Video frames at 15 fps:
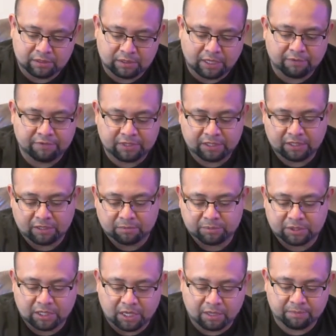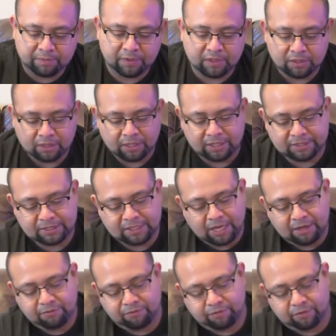everything up top,
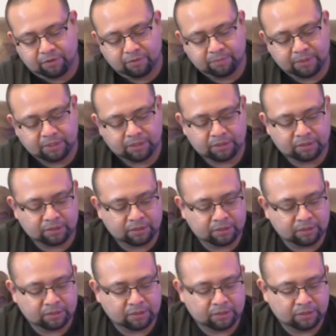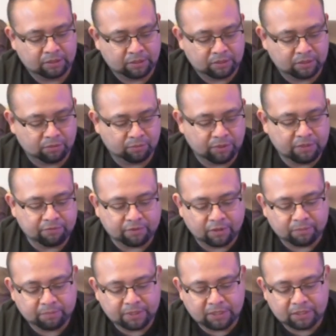aside from the
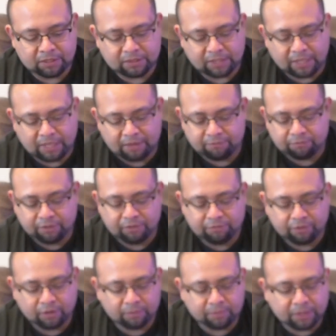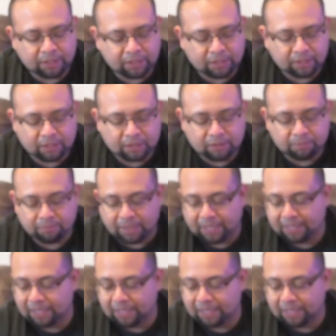reverb, because I have reverb in my